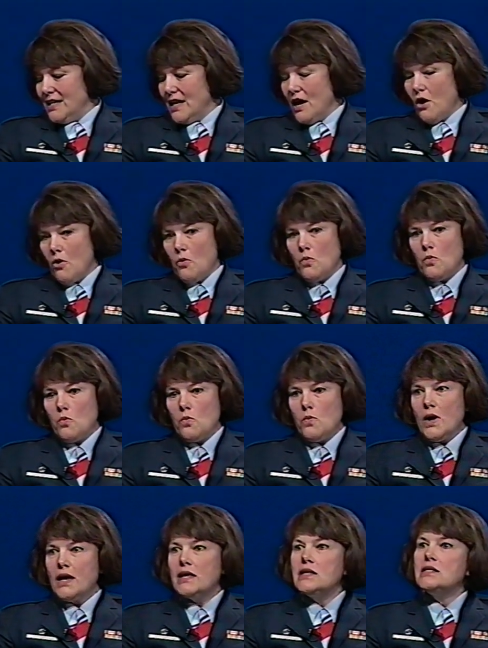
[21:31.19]
Now,
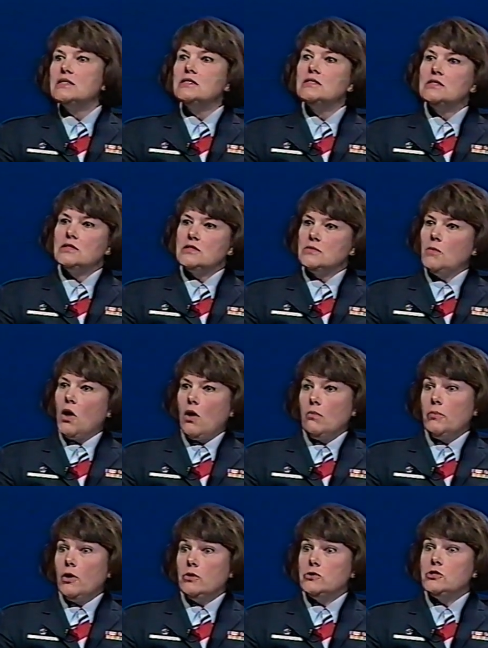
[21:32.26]
what could
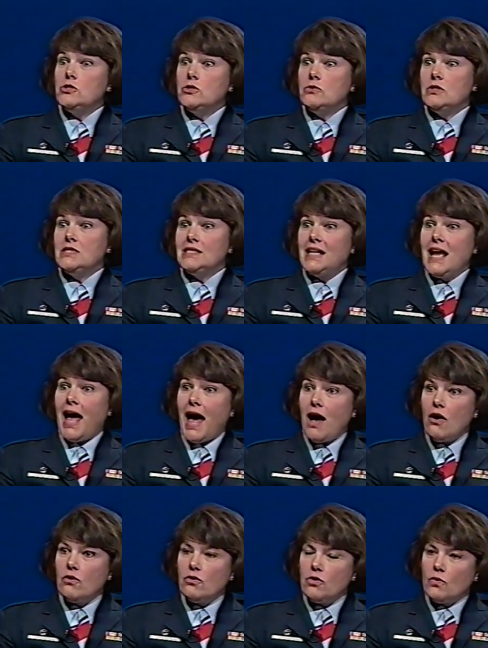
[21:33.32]
small boats do to stay
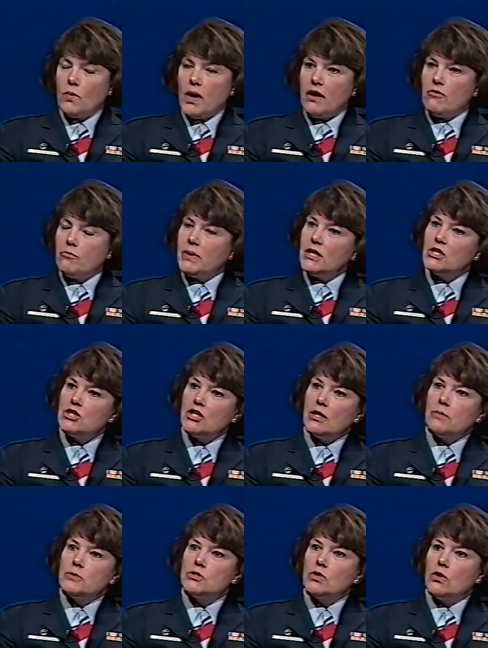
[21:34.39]
out of the way of big
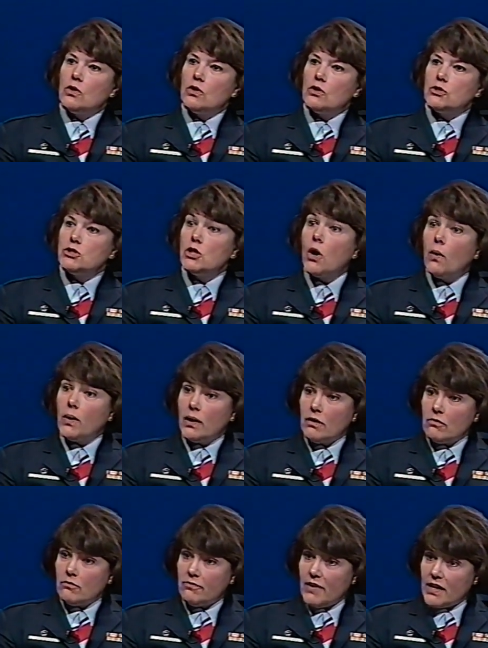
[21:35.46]
ships or
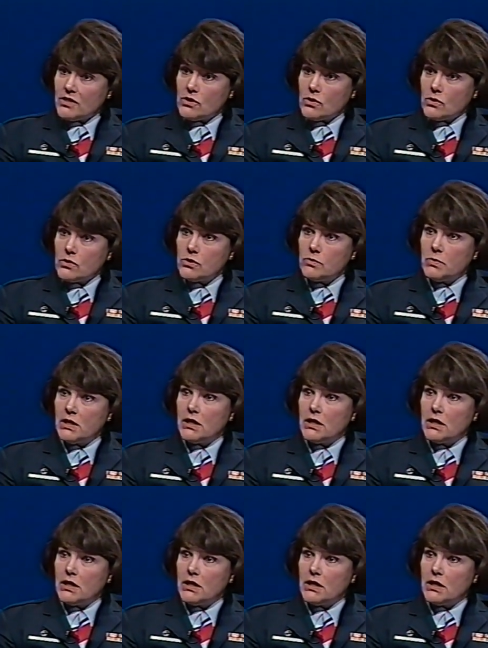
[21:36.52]
towing vessels?